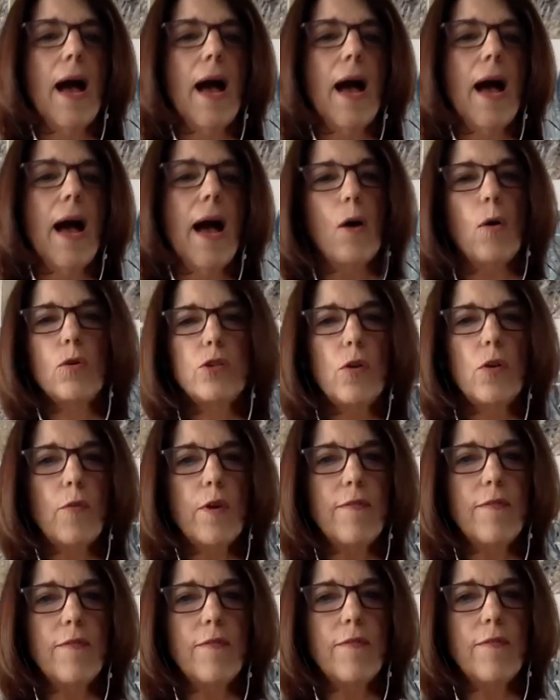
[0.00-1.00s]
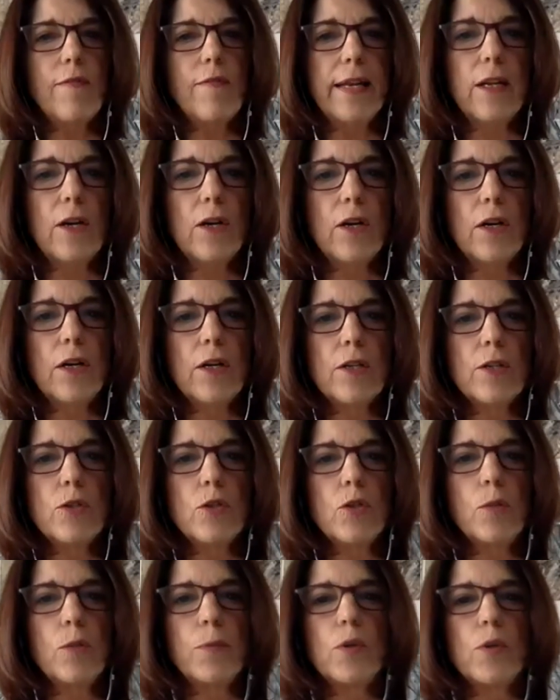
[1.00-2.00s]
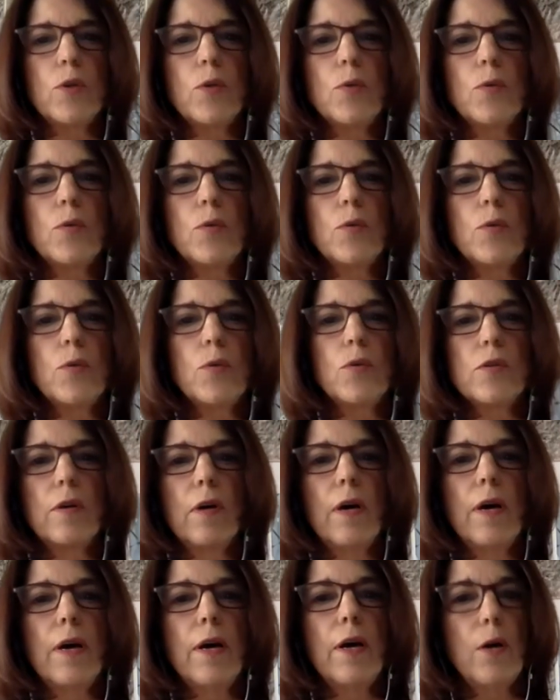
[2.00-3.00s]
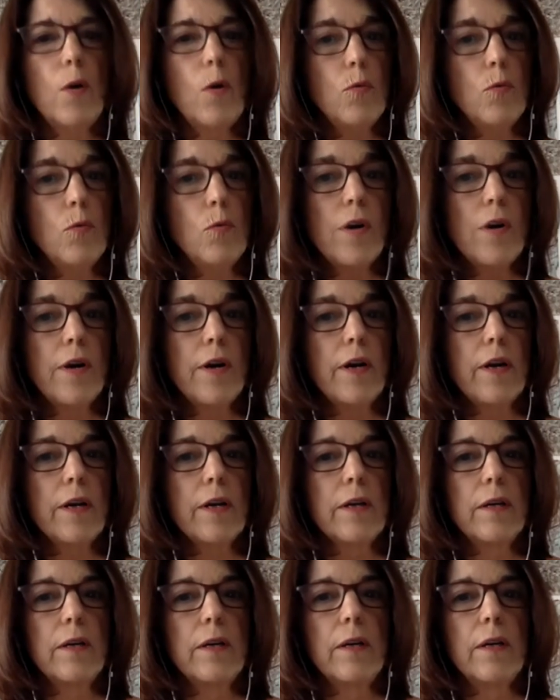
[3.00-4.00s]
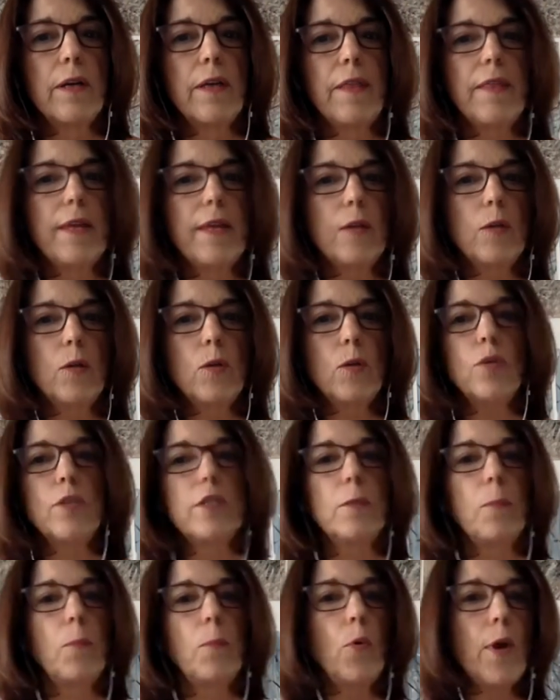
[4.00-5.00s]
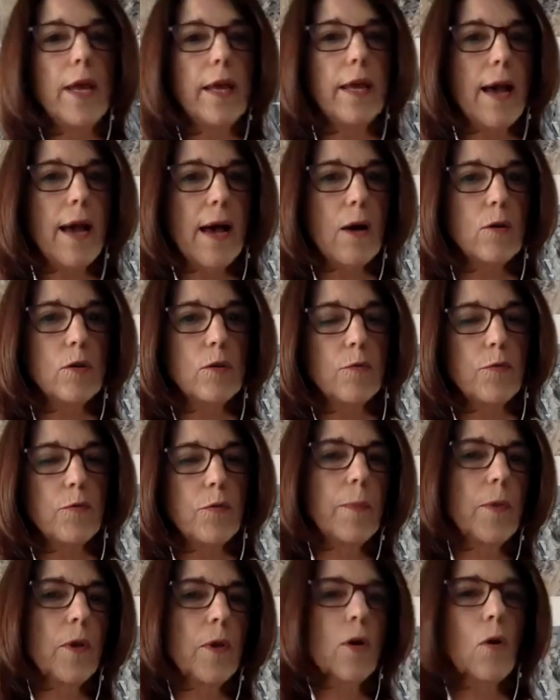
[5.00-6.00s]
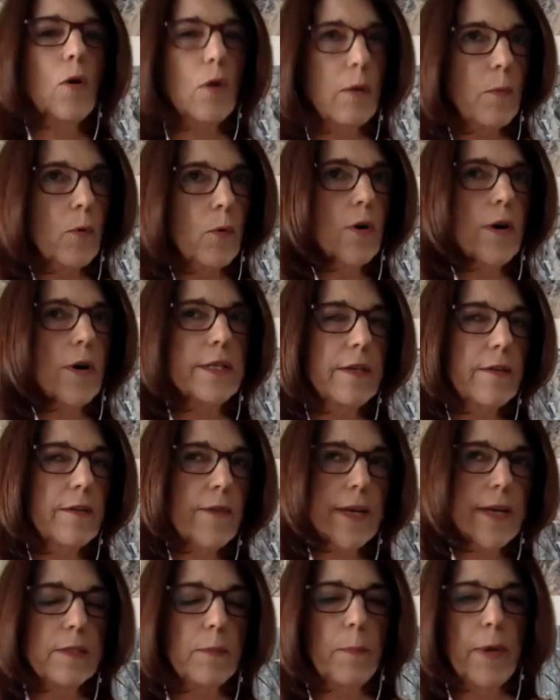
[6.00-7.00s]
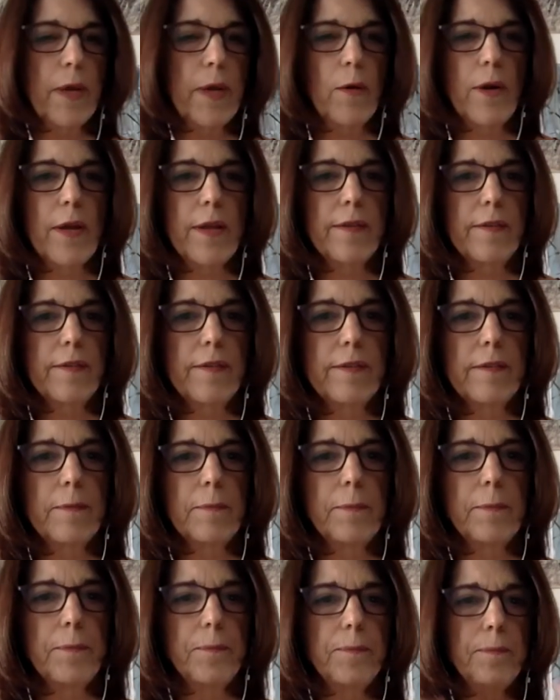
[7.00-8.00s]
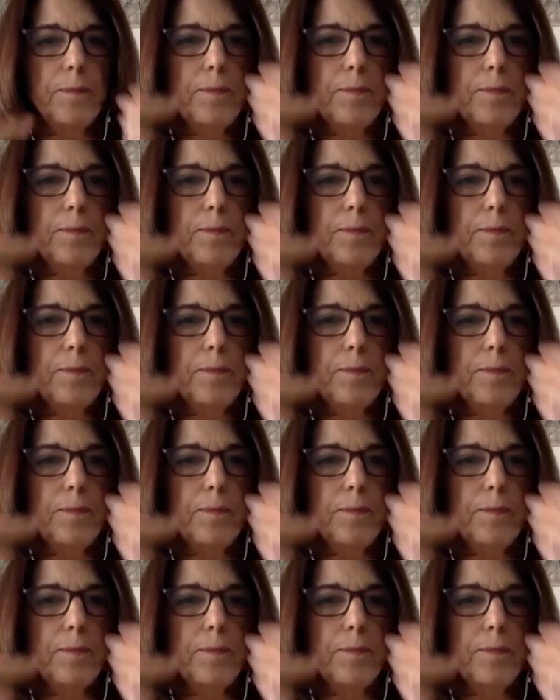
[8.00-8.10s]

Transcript: I also invited her to produce her own work that could spring out from the collaborative experience.